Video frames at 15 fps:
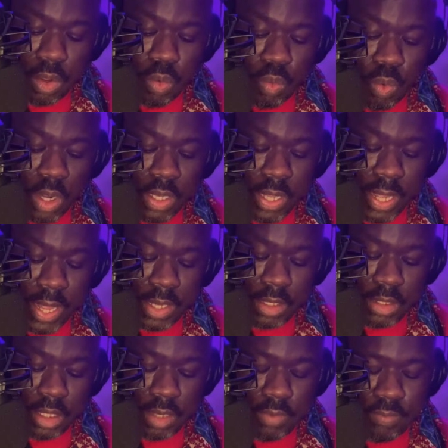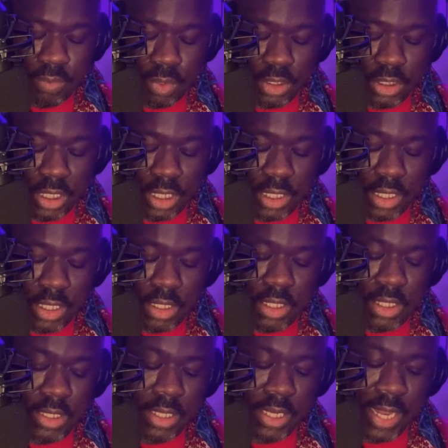one that unfortunately
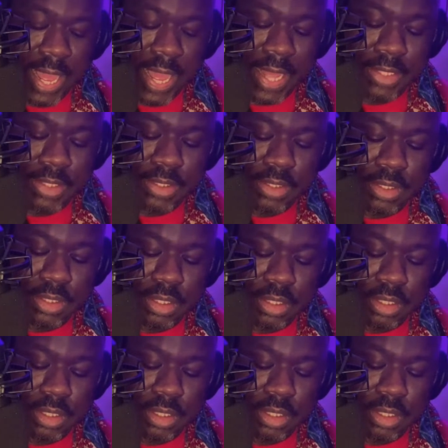didn't last.